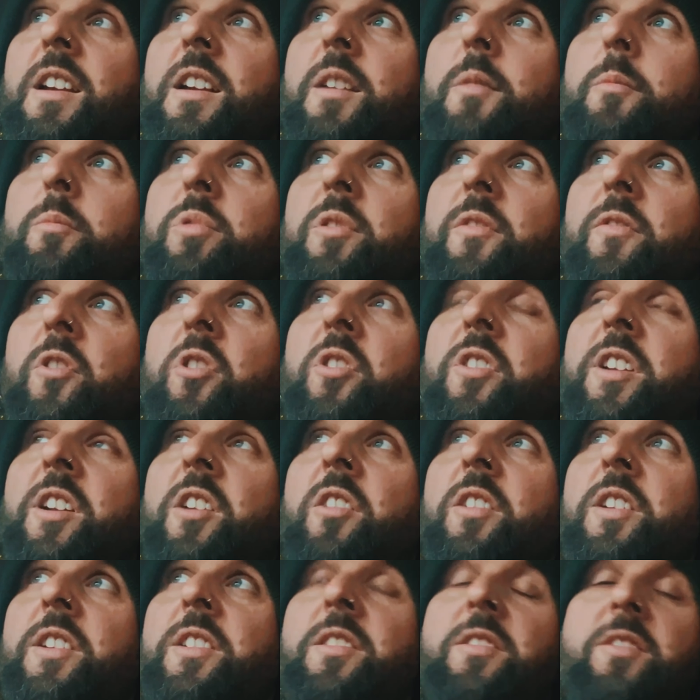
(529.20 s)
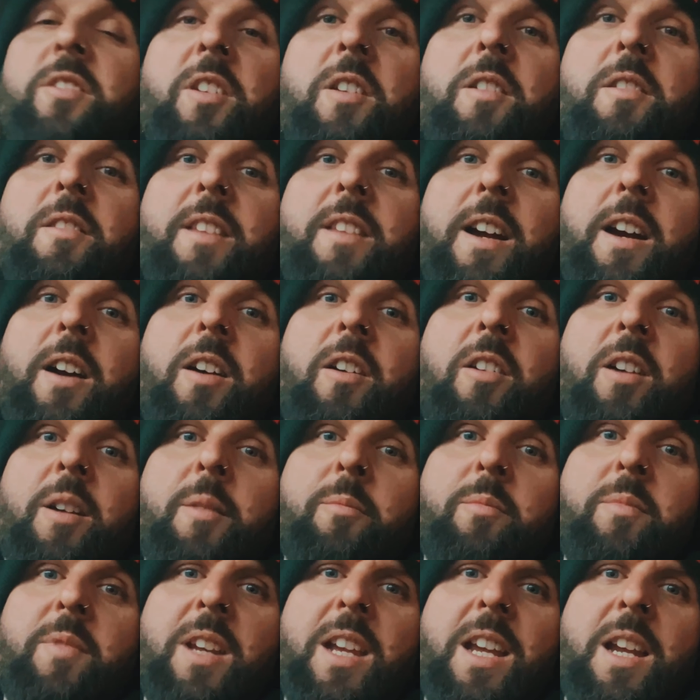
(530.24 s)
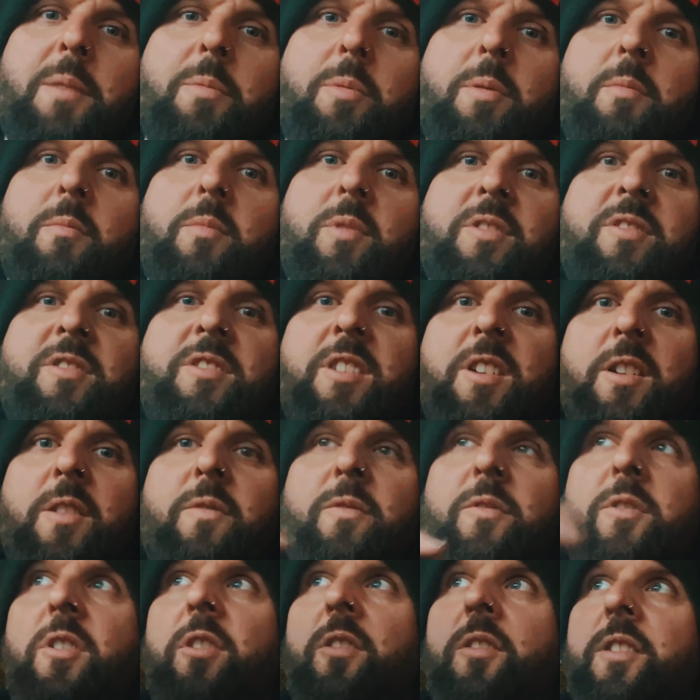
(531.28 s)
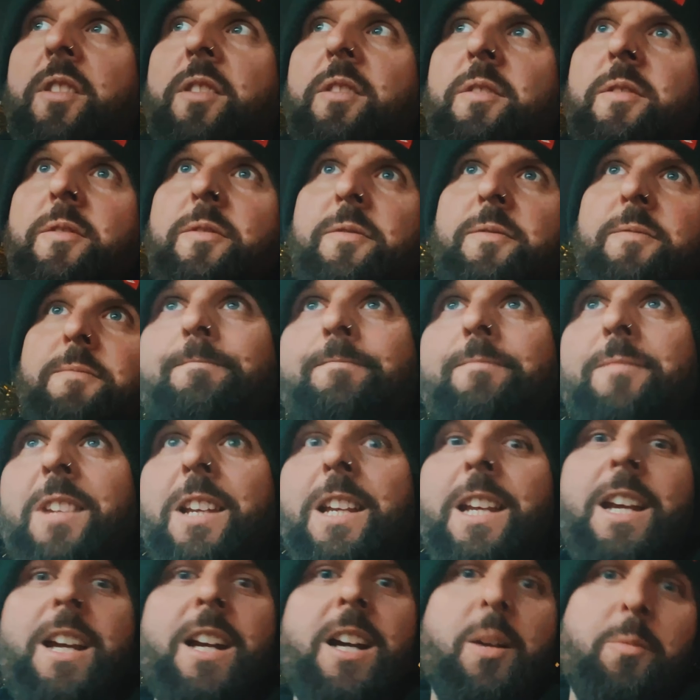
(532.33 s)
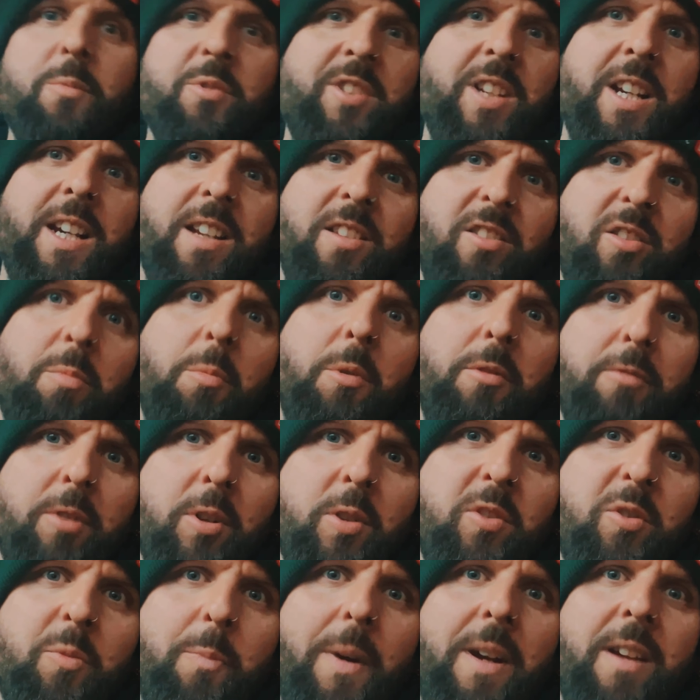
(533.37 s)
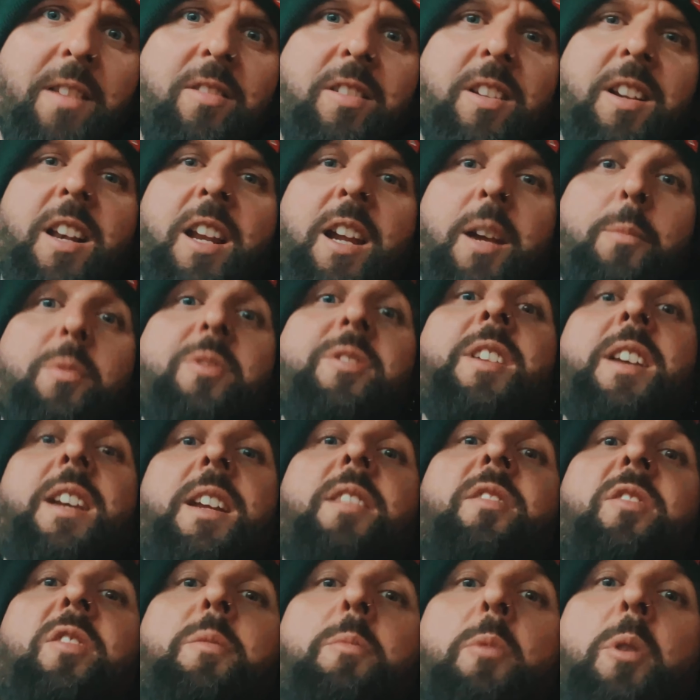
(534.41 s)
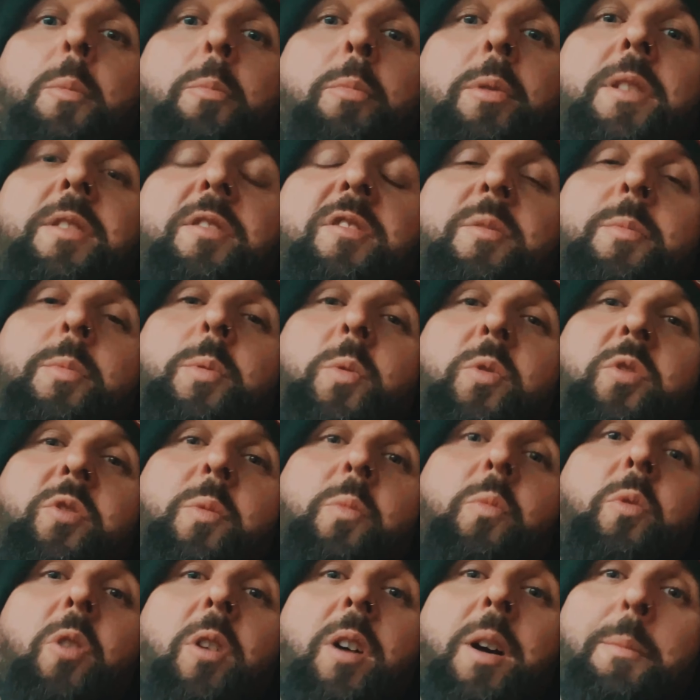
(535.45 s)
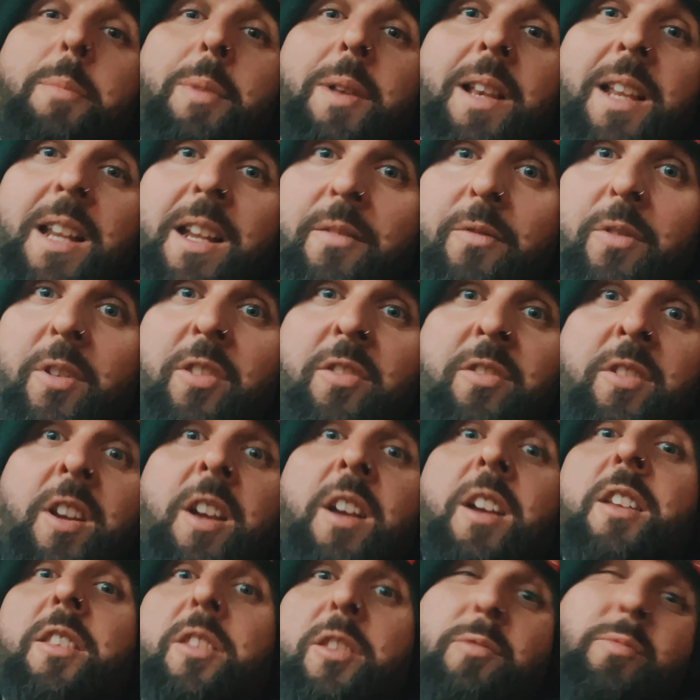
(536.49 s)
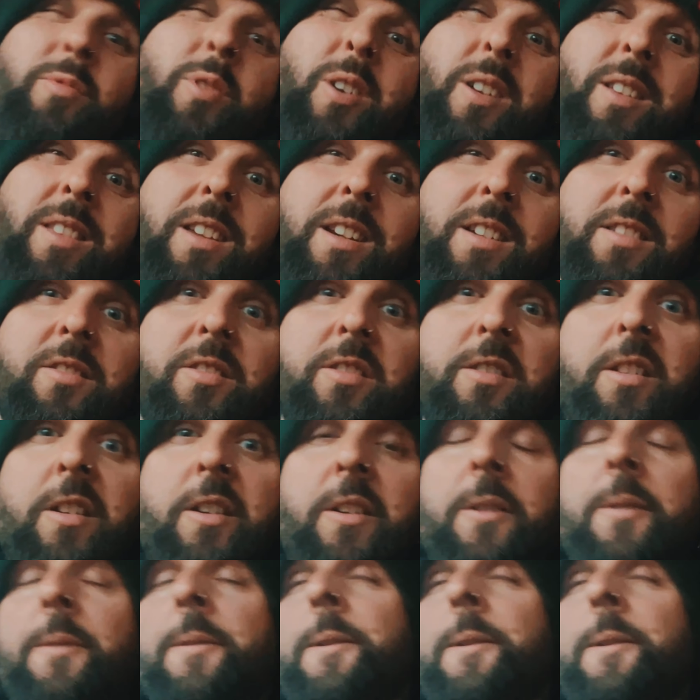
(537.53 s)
providing I can do that, I'm keeping myself kind of yeah, I'm sticking to my roots basically. I'm sticking to my principles and what I believe is the right thing to do.